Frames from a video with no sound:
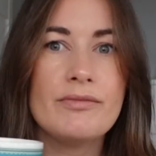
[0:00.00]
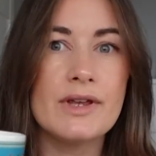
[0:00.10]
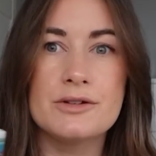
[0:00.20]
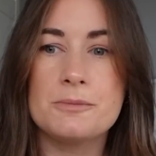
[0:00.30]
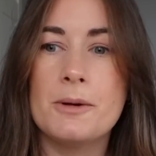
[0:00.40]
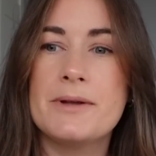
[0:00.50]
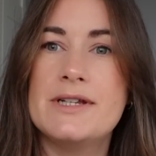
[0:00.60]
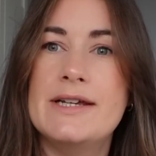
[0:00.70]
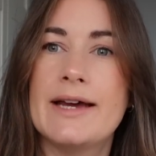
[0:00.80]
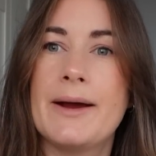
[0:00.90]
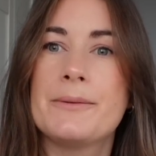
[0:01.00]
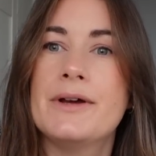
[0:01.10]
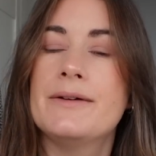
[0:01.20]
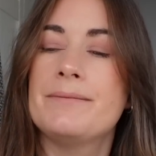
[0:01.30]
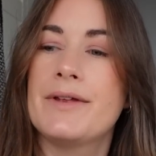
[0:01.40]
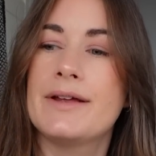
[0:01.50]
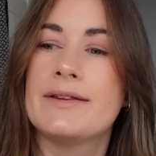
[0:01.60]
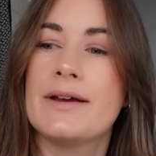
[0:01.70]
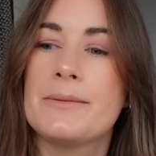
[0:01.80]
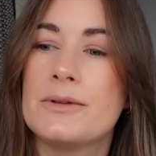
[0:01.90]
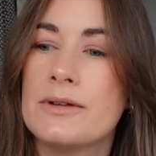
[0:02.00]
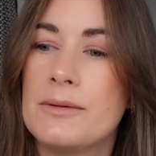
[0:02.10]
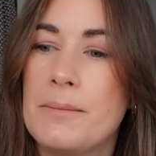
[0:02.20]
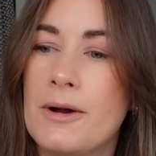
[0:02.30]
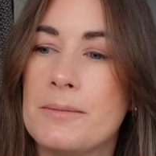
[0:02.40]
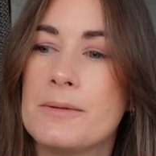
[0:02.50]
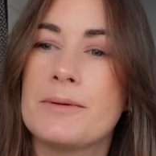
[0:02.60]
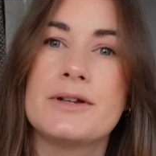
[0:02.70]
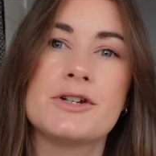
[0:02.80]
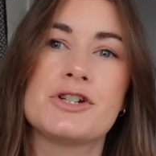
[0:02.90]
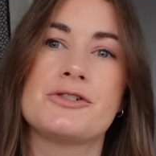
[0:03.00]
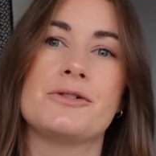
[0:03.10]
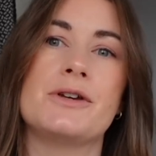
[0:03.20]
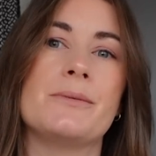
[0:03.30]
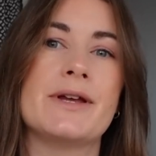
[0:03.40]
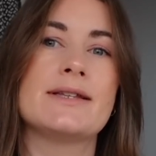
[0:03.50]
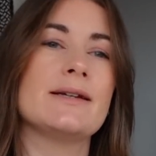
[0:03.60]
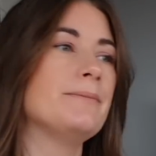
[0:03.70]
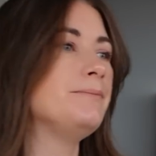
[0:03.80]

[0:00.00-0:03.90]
just put my tea down and I will pop up and show you it.